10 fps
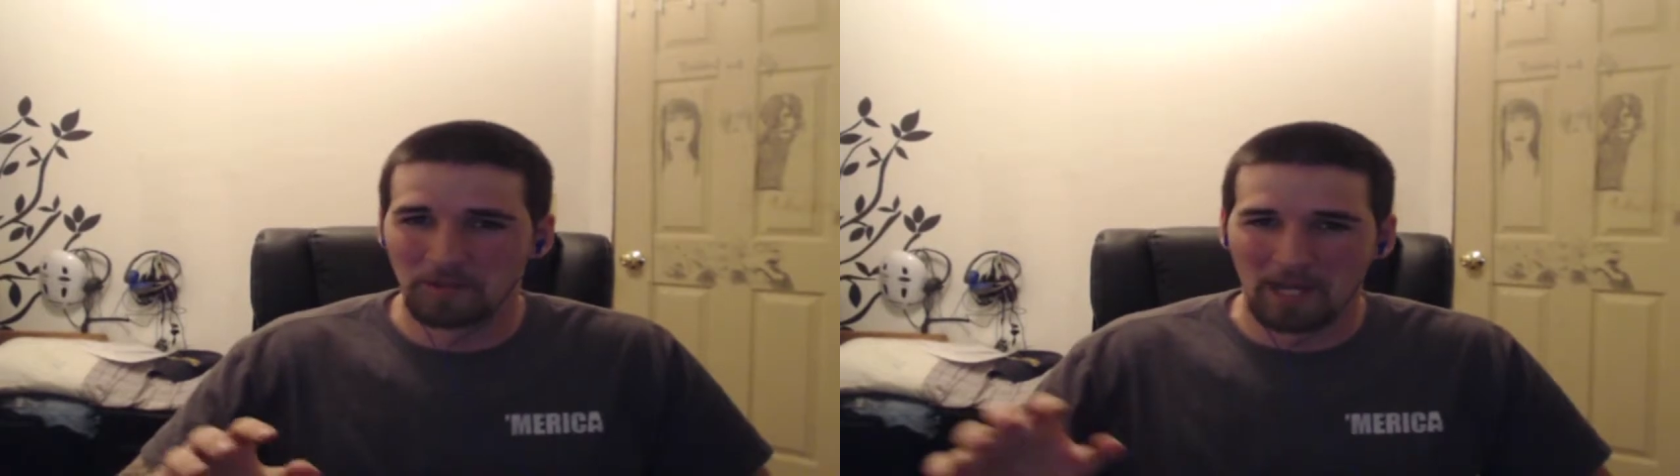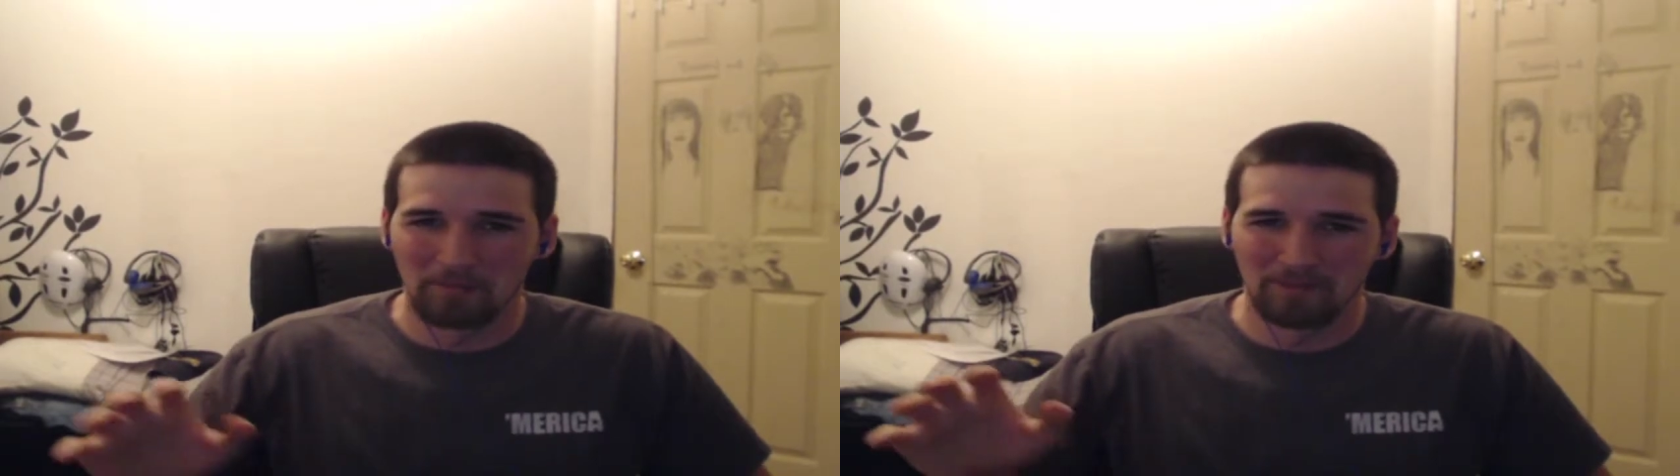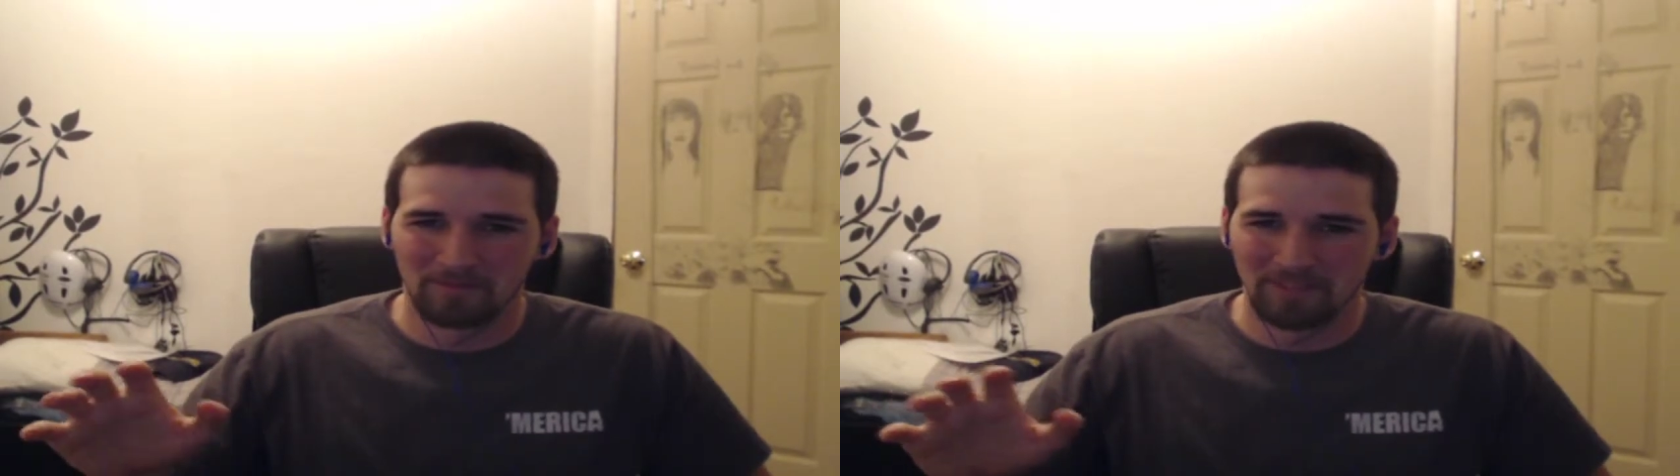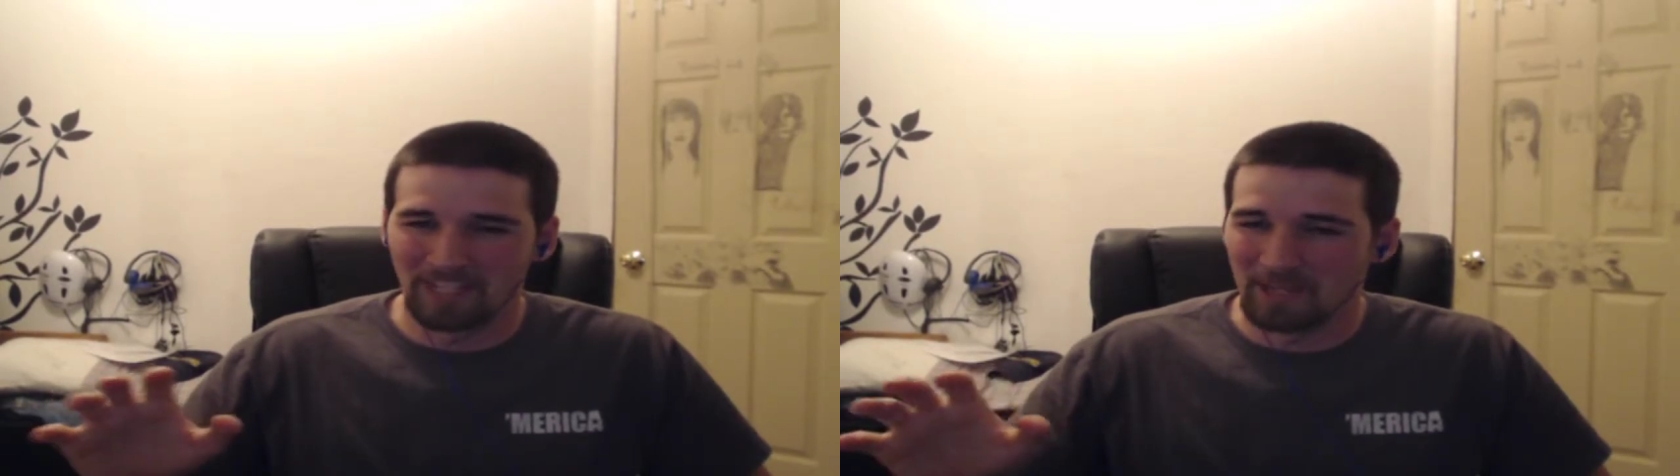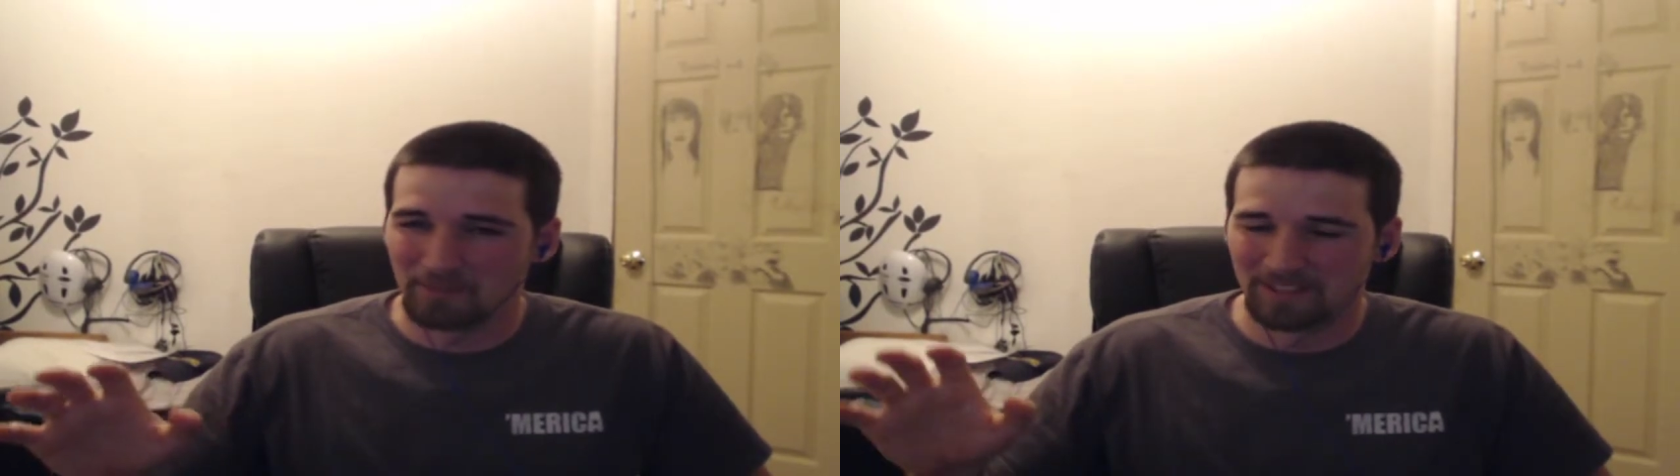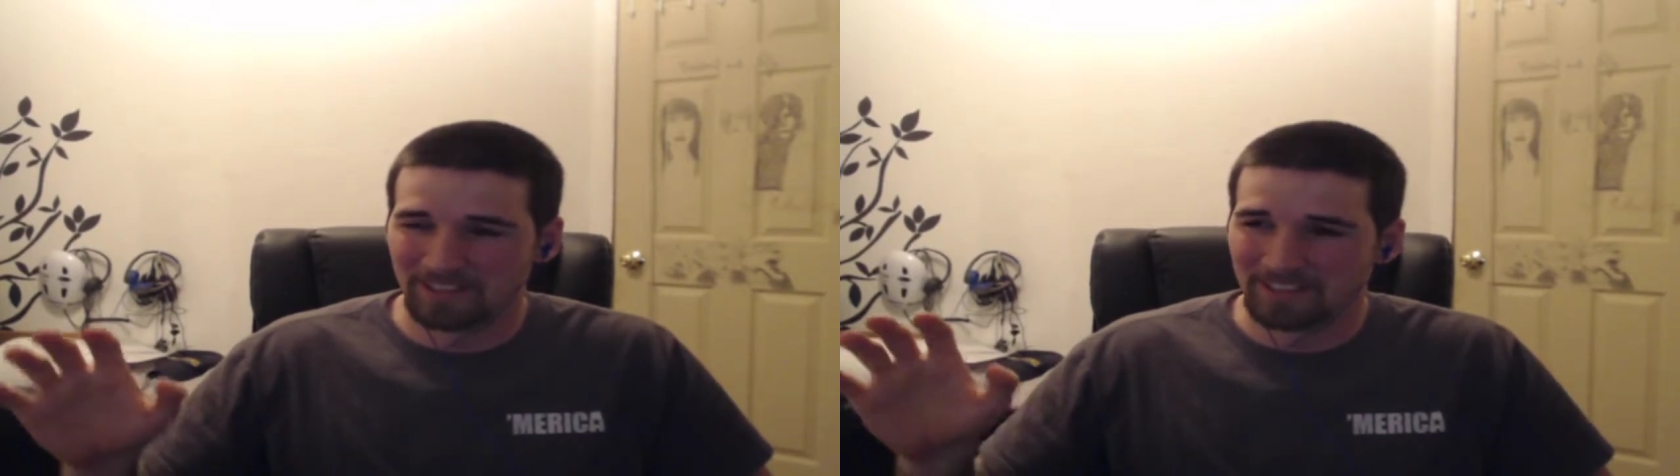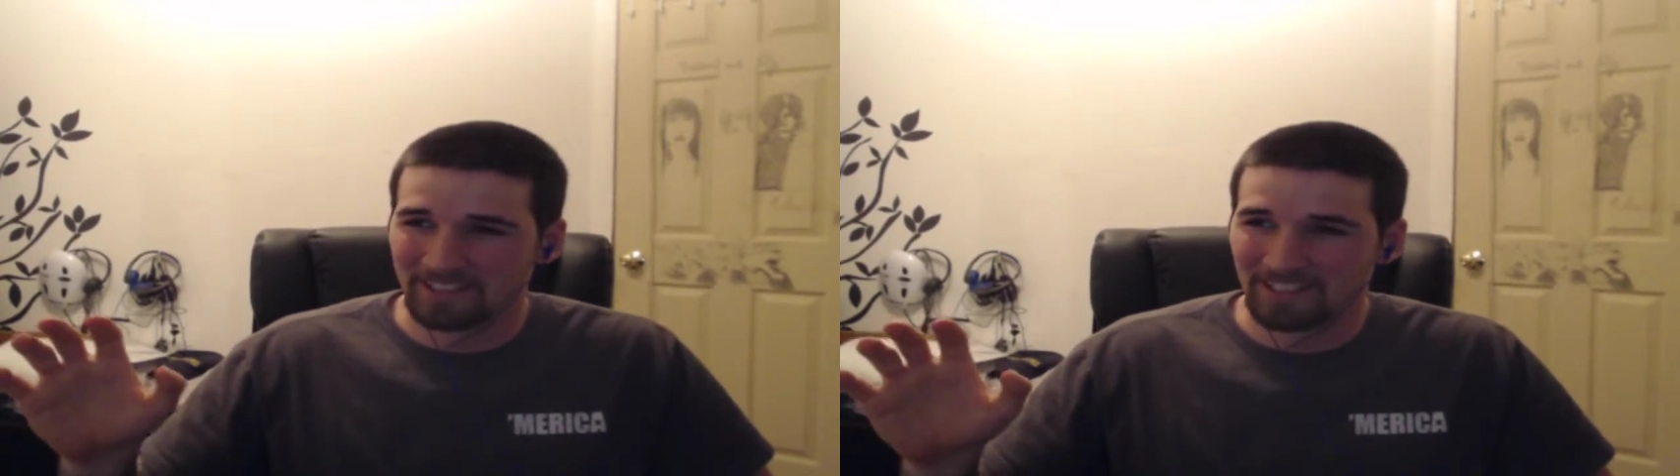no Yaiba